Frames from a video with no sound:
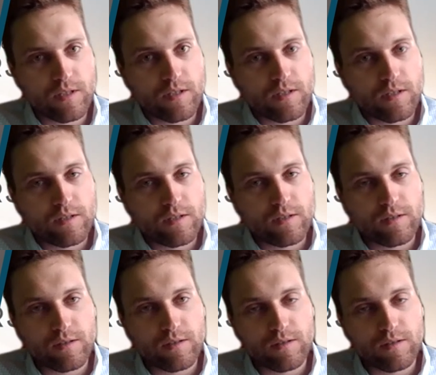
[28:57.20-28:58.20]

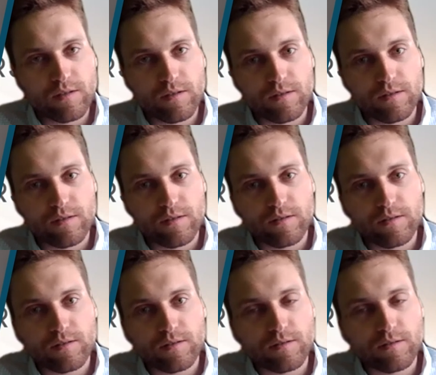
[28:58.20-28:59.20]

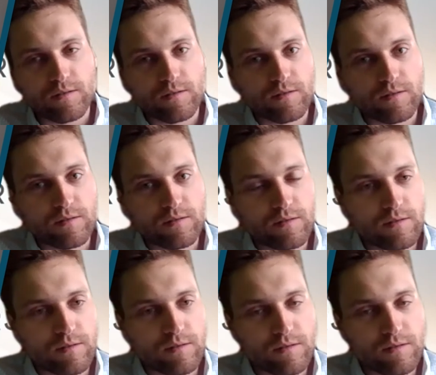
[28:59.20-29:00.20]

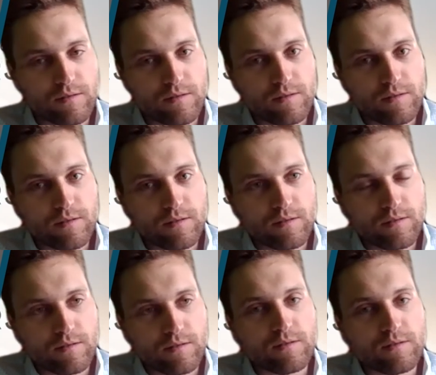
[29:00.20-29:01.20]

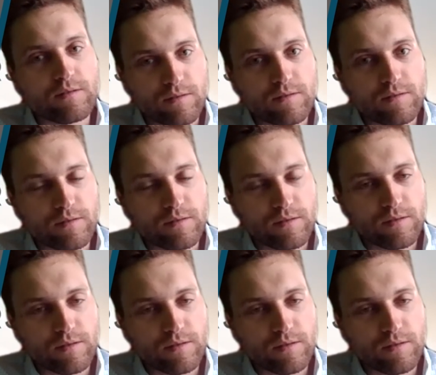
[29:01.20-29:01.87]
The person shown says nothing.